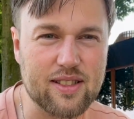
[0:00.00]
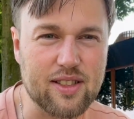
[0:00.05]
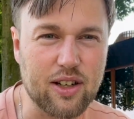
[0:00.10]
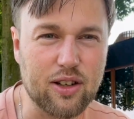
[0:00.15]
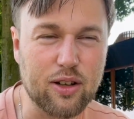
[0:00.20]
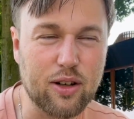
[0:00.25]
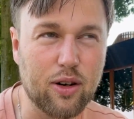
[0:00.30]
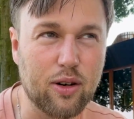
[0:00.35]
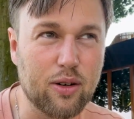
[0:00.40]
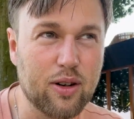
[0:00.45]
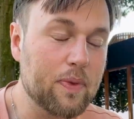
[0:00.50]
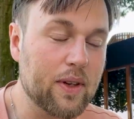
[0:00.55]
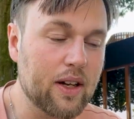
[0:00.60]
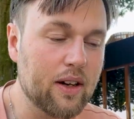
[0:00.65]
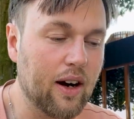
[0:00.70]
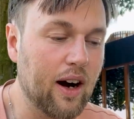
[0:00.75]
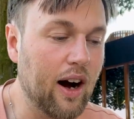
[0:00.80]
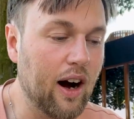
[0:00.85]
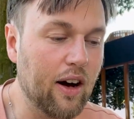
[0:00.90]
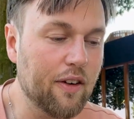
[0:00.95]
So
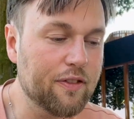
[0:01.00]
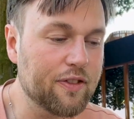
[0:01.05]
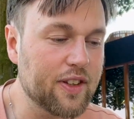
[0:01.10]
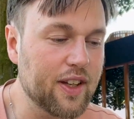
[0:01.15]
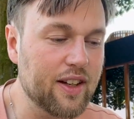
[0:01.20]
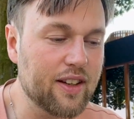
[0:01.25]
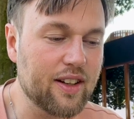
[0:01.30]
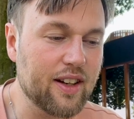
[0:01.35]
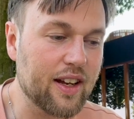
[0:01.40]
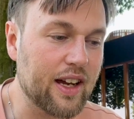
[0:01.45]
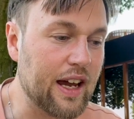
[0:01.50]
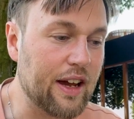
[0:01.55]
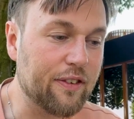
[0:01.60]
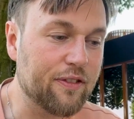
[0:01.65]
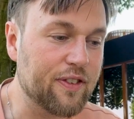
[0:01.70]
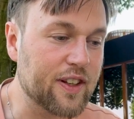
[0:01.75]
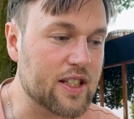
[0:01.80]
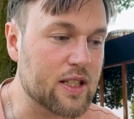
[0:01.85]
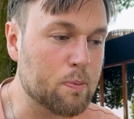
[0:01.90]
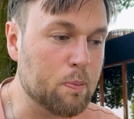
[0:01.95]
often,
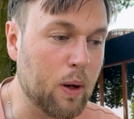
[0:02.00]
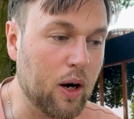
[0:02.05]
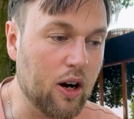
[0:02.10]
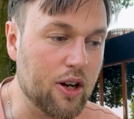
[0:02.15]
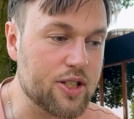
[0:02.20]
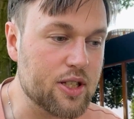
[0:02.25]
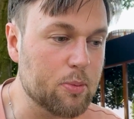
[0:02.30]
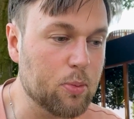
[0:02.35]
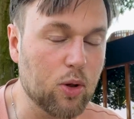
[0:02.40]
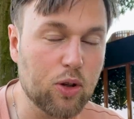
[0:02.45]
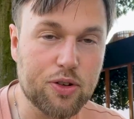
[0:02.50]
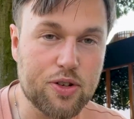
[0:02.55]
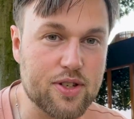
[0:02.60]
if it's possible